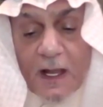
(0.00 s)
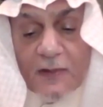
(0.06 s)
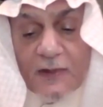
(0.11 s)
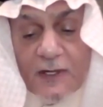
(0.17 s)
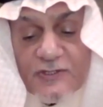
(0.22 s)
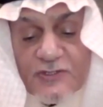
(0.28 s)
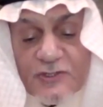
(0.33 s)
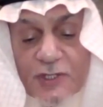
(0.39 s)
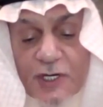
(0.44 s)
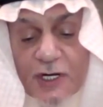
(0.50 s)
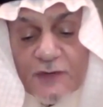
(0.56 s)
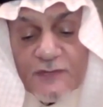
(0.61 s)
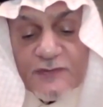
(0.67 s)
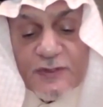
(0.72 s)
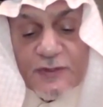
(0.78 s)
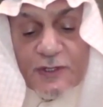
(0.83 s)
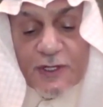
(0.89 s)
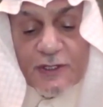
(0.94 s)
that
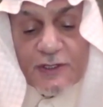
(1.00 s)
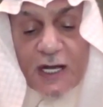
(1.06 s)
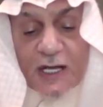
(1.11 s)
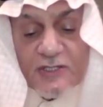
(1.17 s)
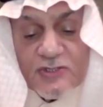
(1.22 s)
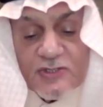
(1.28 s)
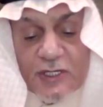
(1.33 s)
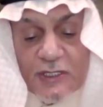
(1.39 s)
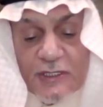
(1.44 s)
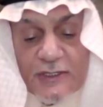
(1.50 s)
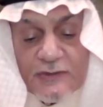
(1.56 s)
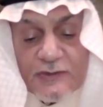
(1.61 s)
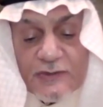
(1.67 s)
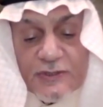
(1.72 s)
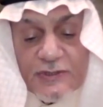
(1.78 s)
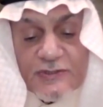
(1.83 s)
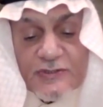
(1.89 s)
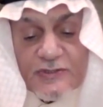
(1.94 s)
serves their national
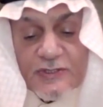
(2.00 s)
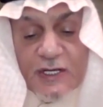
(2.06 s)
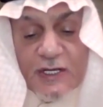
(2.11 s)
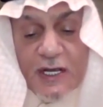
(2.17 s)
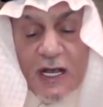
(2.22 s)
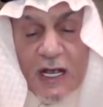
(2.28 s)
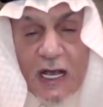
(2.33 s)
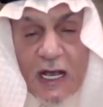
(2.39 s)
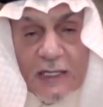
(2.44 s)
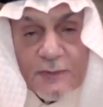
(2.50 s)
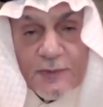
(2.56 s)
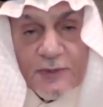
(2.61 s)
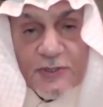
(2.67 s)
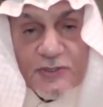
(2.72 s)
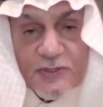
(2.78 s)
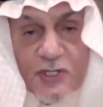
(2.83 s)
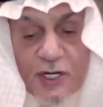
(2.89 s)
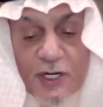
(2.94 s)
interests and
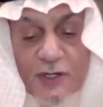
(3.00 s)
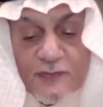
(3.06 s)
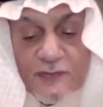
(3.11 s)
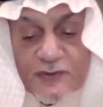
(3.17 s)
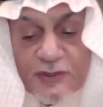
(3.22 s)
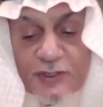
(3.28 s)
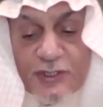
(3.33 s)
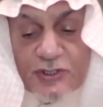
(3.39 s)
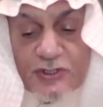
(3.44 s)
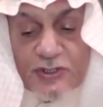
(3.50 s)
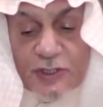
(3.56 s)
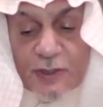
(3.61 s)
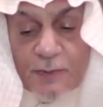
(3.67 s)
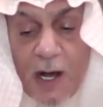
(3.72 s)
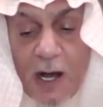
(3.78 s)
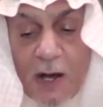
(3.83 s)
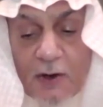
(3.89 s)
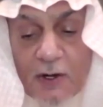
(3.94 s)
preserves regional
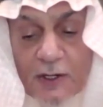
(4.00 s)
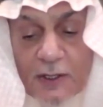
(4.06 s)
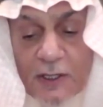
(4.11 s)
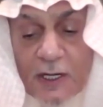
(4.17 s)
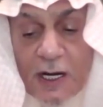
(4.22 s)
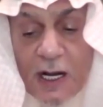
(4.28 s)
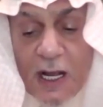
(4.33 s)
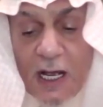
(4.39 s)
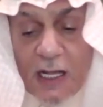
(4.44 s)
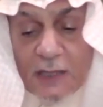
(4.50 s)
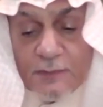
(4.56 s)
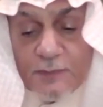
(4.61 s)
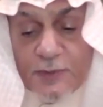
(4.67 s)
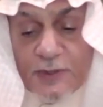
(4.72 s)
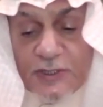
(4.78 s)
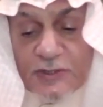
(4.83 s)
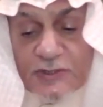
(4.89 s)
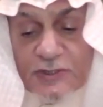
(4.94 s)
power and
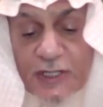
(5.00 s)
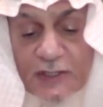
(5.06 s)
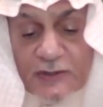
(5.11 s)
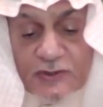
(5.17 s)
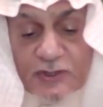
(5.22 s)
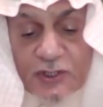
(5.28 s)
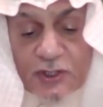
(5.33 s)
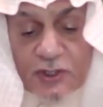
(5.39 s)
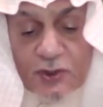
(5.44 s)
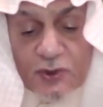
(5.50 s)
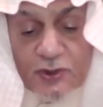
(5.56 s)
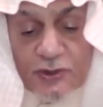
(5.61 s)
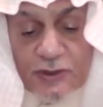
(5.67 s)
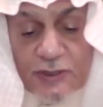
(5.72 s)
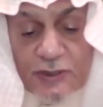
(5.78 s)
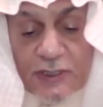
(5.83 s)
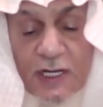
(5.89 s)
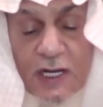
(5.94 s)
peace and
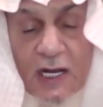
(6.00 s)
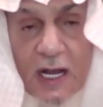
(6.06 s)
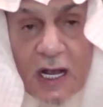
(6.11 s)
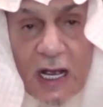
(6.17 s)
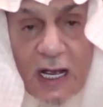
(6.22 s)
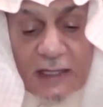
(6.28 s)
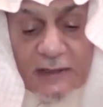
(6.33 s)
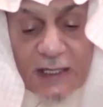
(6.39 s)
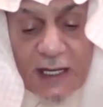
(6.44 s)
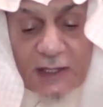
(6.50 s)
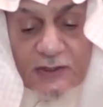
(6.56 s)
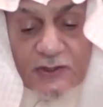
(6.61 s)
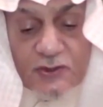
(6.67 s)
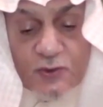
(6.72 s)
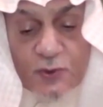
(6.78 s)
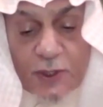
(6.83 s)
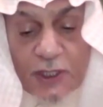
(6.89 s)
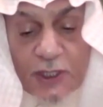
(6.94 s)
security, and
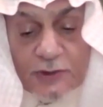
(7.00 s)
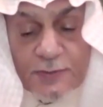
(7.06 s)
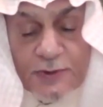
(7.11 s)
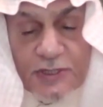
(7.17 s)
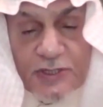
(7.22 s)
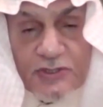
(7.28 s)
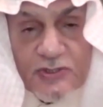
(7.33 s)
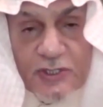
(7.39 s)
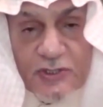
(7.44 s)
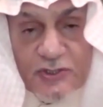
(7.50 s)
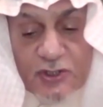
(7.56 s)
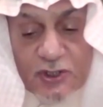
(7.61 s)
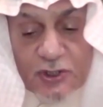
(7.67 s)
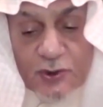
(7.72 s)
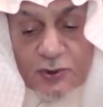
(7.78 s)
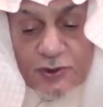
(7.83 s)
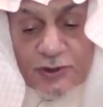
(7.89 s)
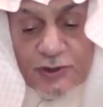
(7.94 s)
hence world peace and
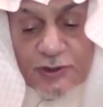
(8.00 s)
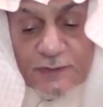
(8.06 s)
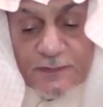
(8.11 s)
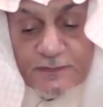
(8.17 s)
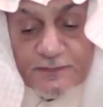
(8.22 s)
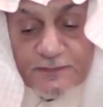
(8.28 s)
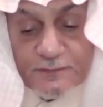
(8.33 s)
security.